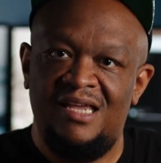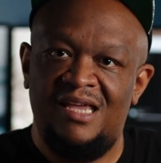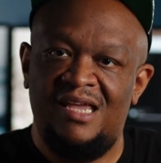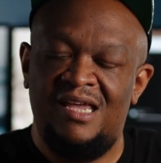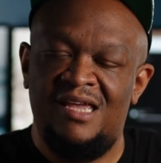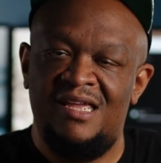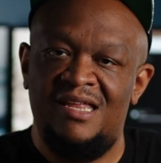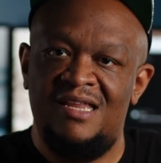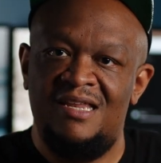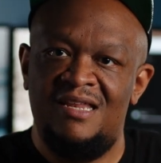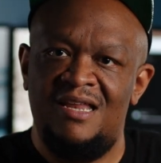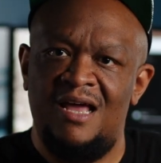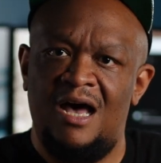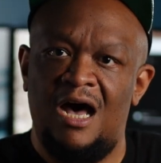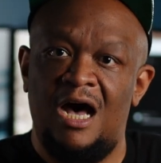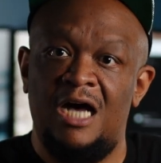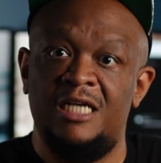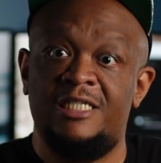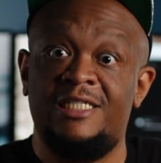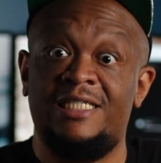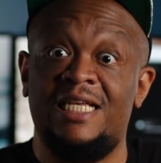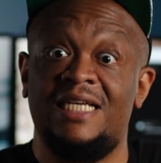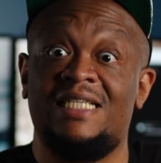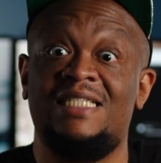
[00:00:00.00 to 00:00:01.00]
in
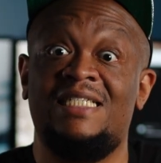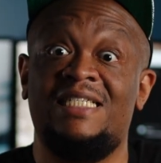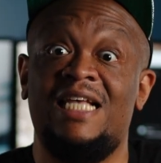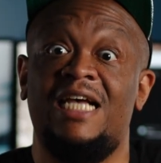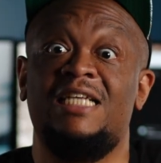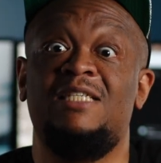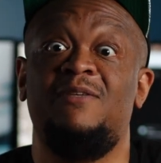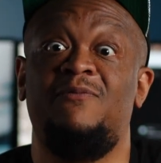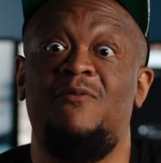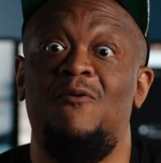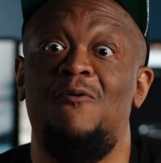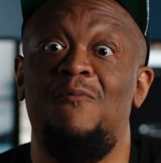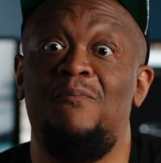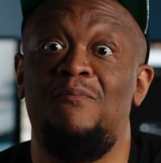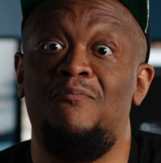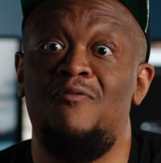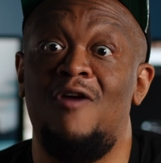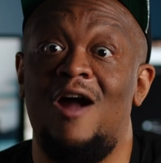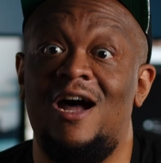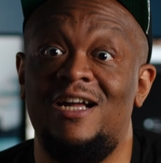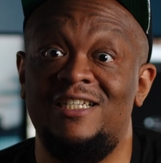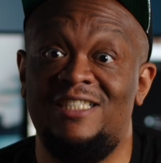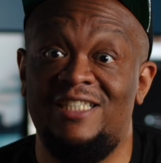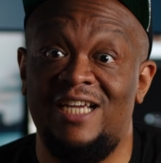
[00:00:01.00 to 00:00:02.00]
a successful
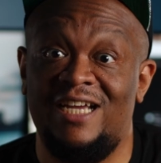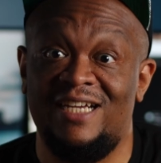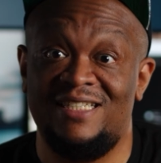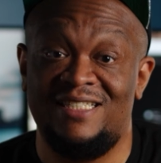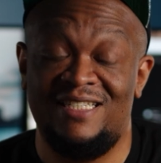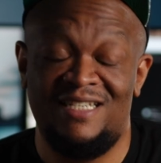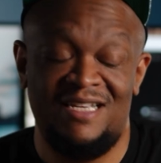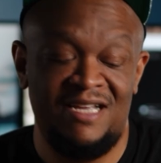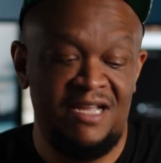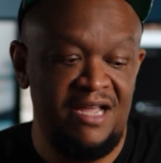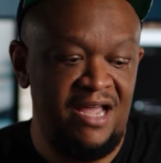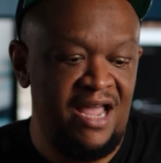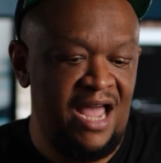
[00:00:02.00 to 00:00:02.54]
project.